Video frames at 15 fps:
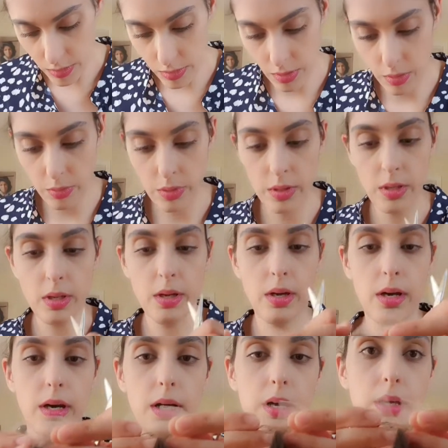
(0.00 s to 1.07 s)
So
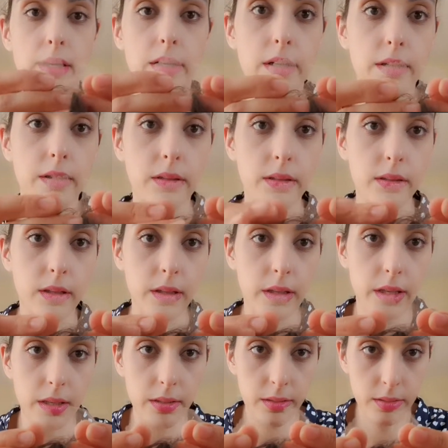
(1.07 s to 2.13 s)
I cut the
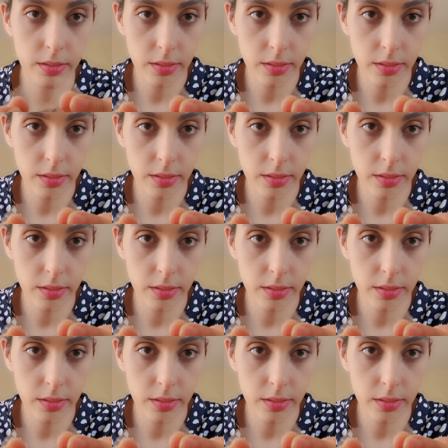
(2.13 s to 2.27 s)
lace